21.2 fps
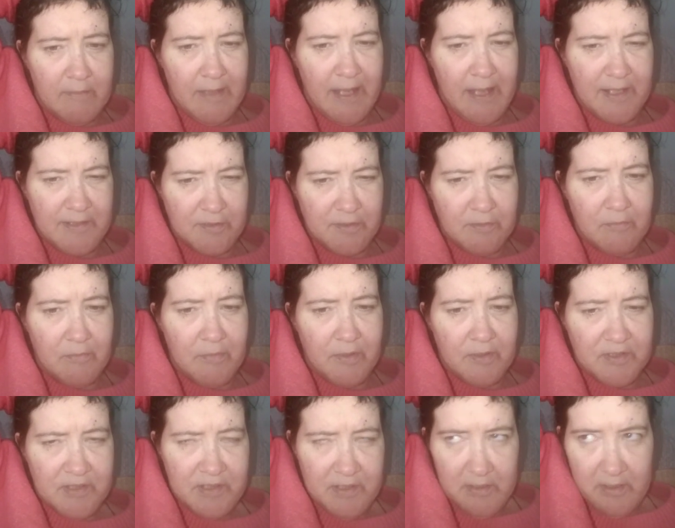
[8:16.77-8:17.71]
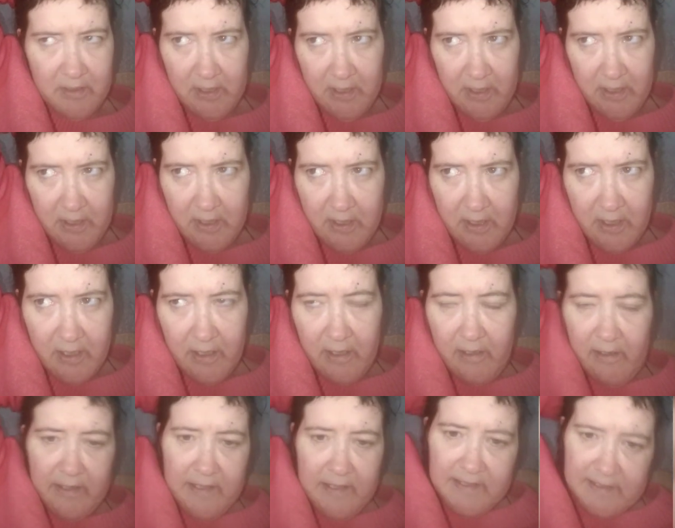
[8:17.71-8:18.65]
our son
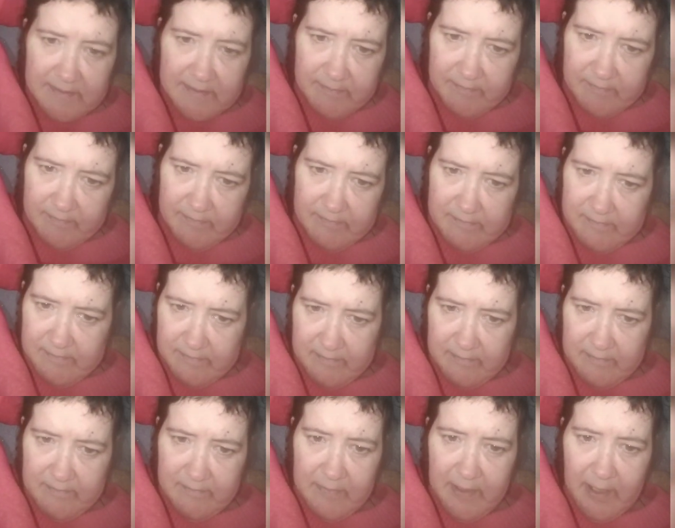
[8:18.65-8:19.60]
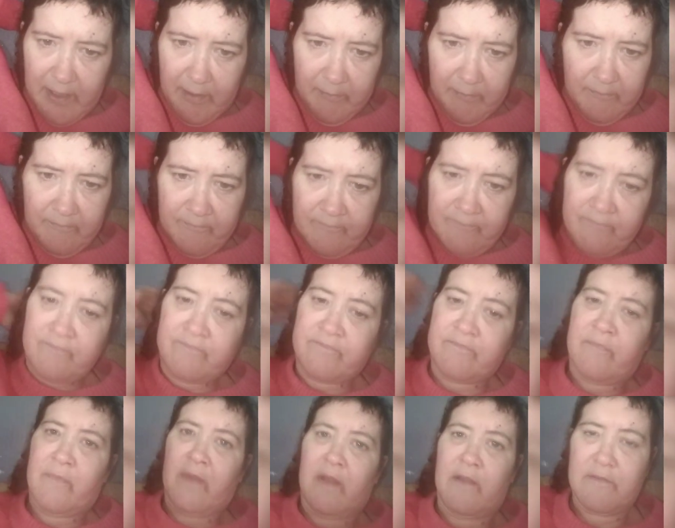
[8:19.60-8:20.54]

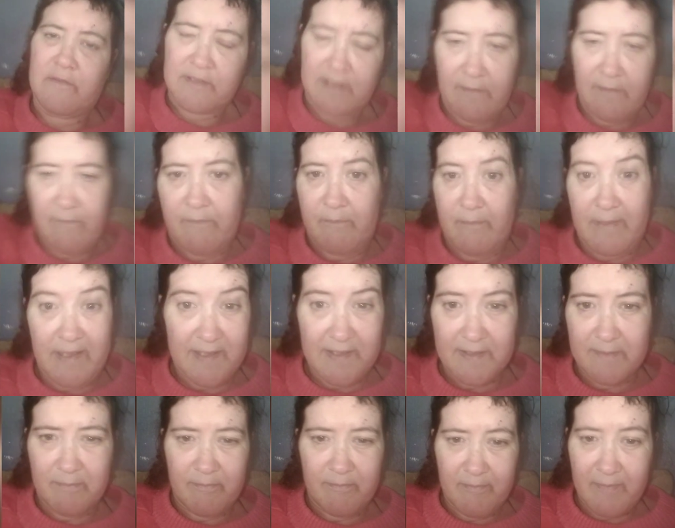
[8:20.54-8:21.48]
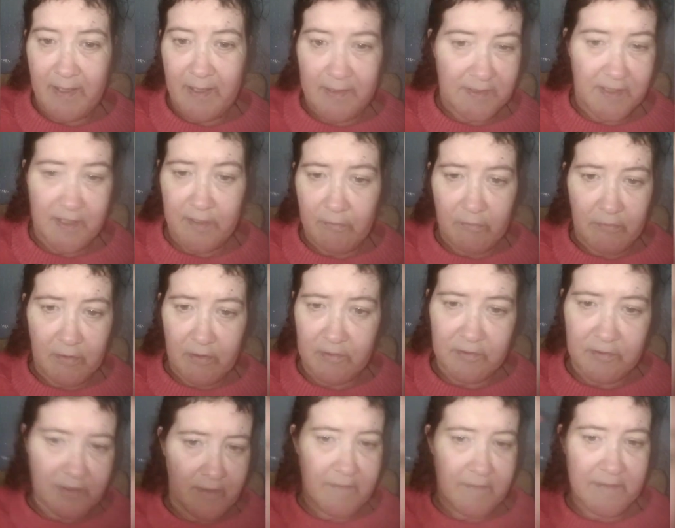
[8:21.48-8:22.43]
was living with his auntie and
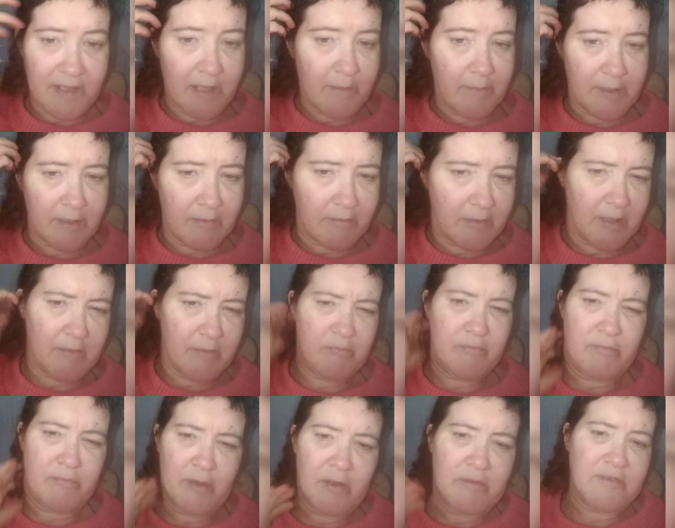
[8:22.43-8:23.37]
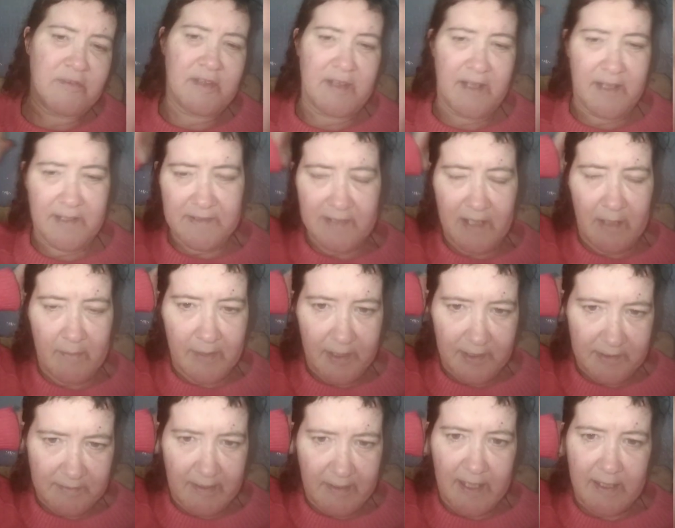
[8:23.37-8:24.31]
uncles at the time. I don't end up going to daycare, but
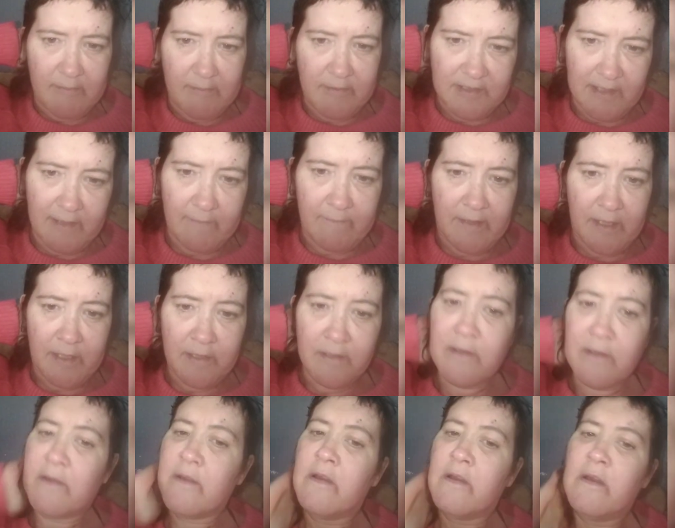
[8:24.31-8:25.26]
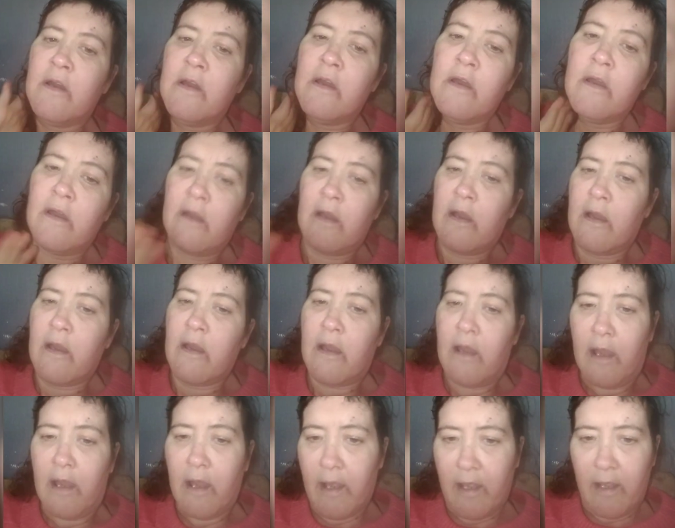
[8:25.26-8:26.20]
that's where he was living.
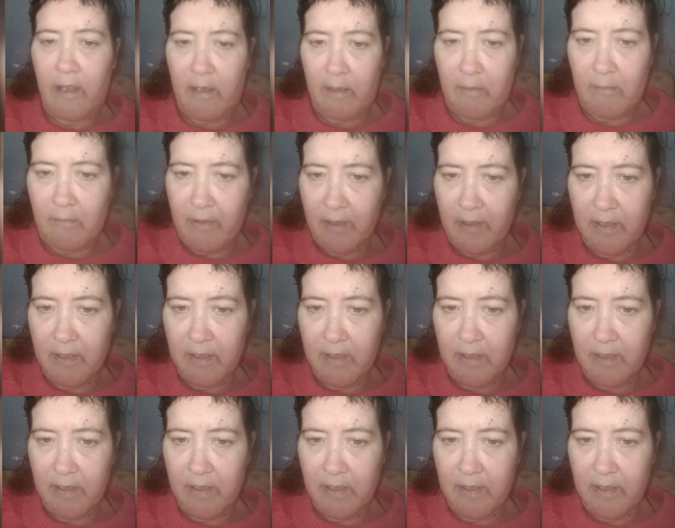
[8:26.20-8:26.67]
I